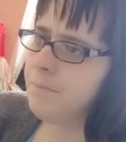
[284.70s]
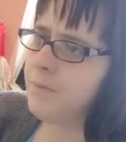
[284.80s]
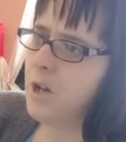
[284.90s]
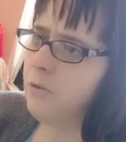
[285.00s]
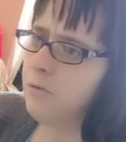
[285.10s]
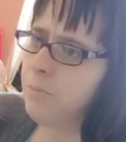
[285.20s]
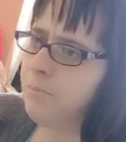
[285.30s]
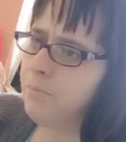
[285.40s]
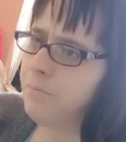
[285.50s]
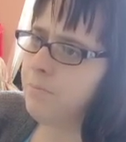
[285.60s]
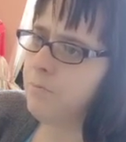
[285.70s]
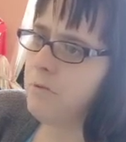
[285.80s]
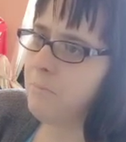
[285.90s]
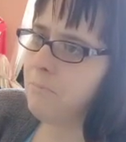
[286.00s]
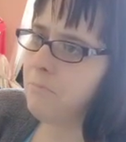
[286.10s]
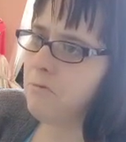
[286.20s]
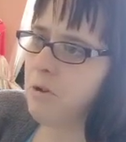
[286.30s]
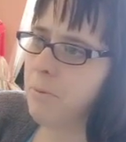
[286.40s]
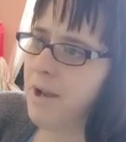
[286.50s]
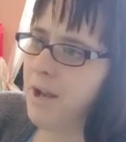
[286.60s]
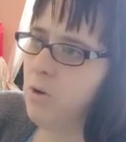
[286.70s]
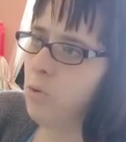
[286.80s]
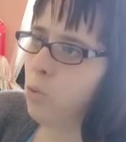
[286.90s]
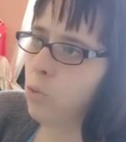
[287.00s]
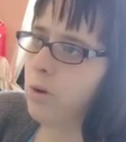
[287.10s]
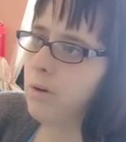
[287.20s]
no, re repair all.